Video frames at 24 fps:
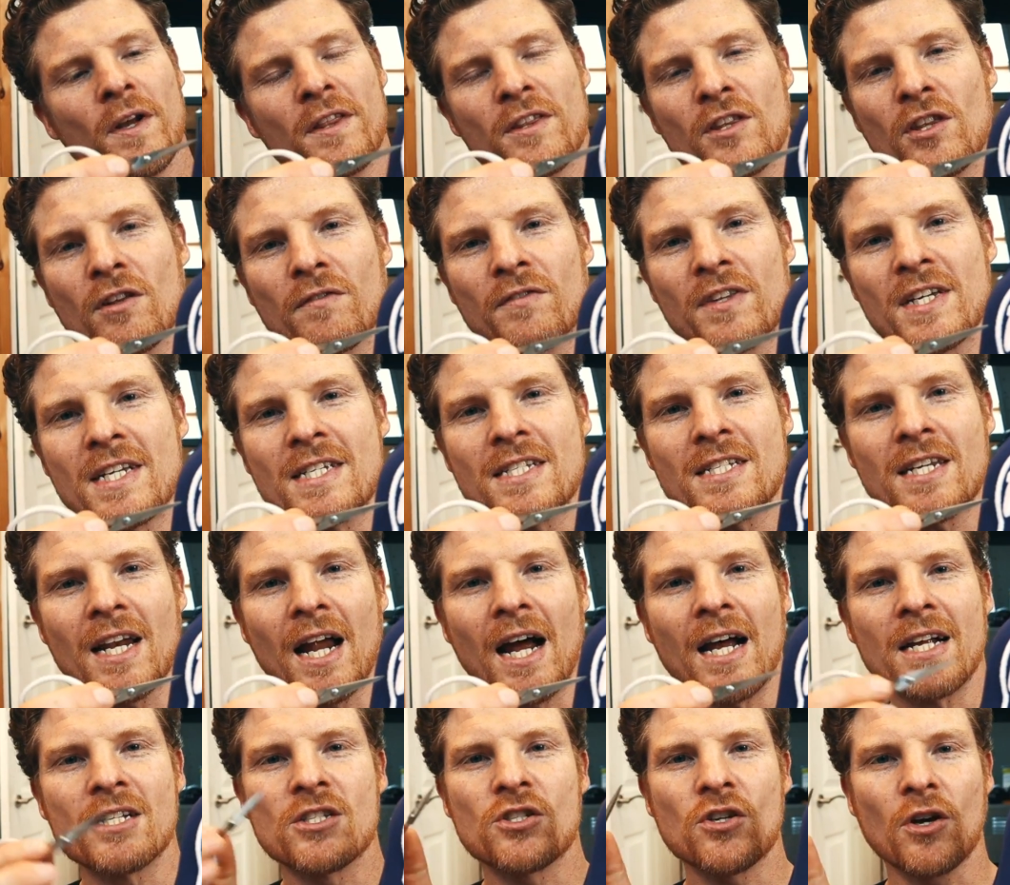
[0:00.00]
width of these
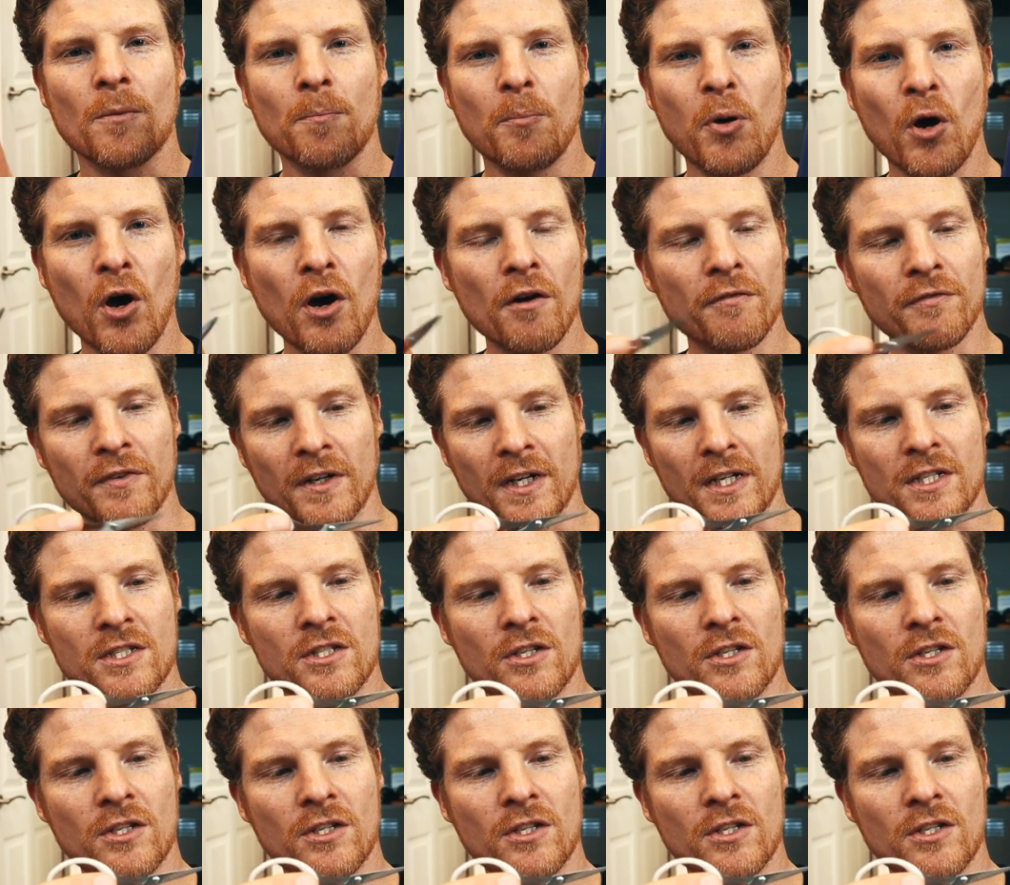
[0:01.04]
lines are perfect.